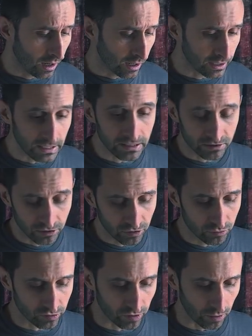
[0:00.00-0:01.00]
I needed to
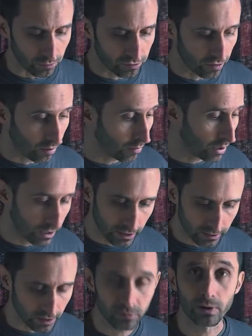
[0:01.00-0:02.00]
do so, so
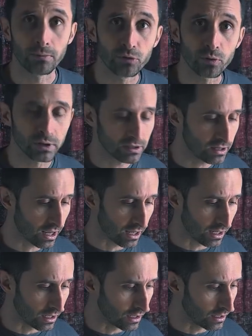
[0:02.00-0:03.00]
that's what I'm doing
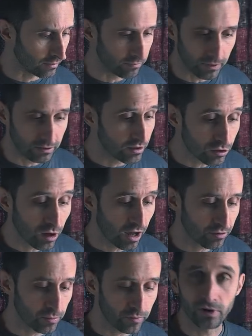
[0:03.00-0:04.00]
today. Uh, it didn't
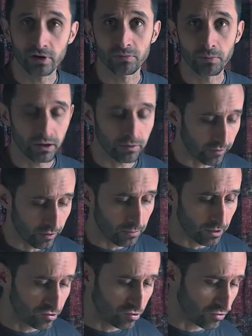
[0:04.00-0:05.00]
cost me very, mu very
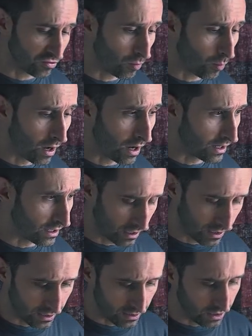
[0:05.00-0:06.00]
much, and you'll see why
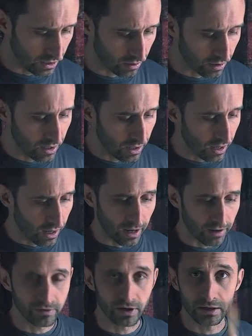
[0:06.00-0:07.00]
uh, in here.
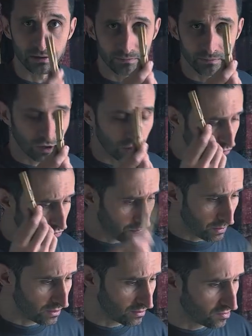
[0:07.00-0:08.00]
I've got
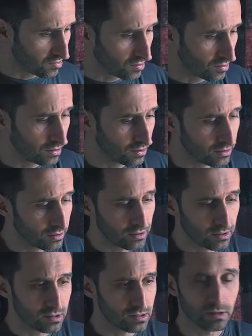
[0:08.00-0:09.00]
clothespins,
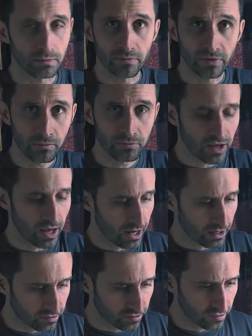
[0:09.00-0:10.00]
some
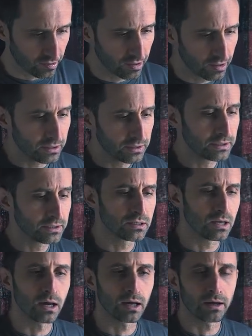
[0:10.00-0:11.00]
thumbtacks,
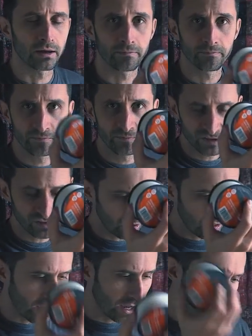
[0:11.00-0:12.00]
uh,
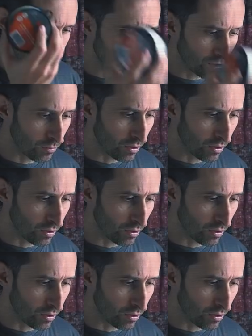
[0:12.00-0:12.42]
fishing line, you know,